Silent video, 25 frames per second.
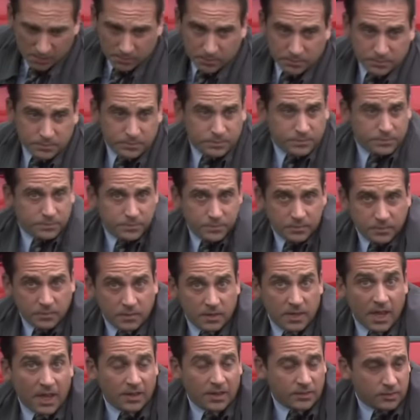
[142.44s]
Um,
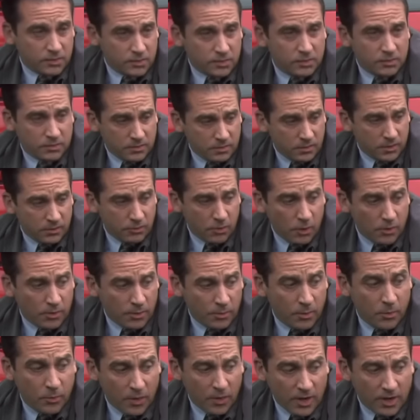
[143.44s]
yes.
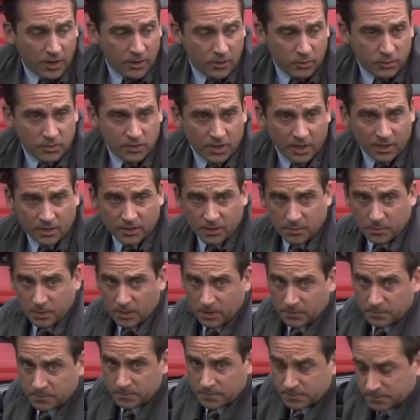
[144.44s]
Throw them away in the
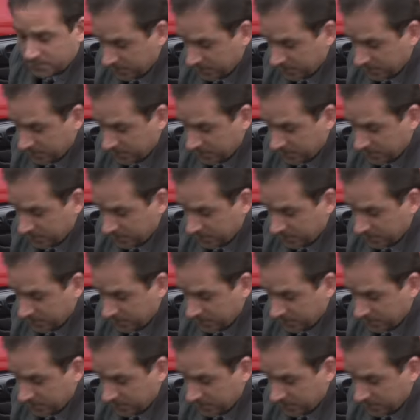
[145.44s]
recycling bin.